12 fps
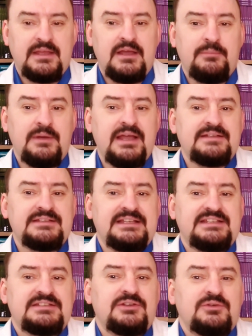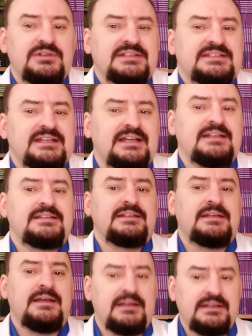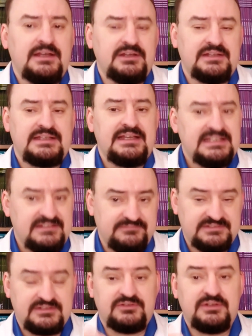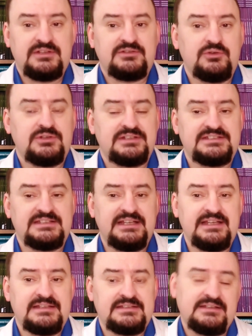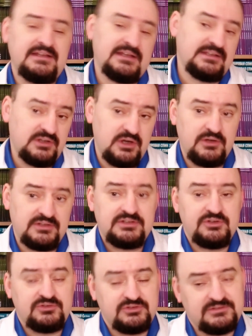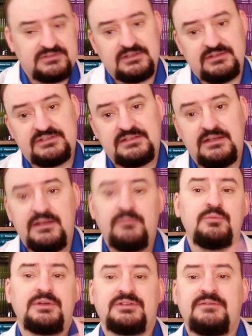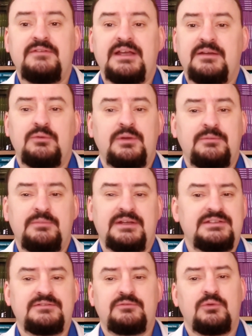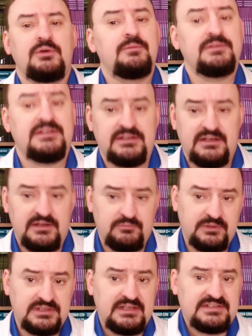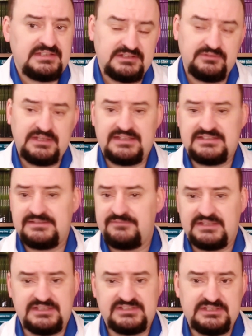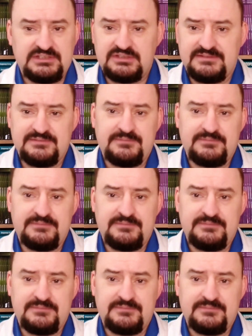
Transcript: Among these leukocytes, there are the infantry leukocytes, called neutrophils, which fight when pus forms, when there's a direct invasion.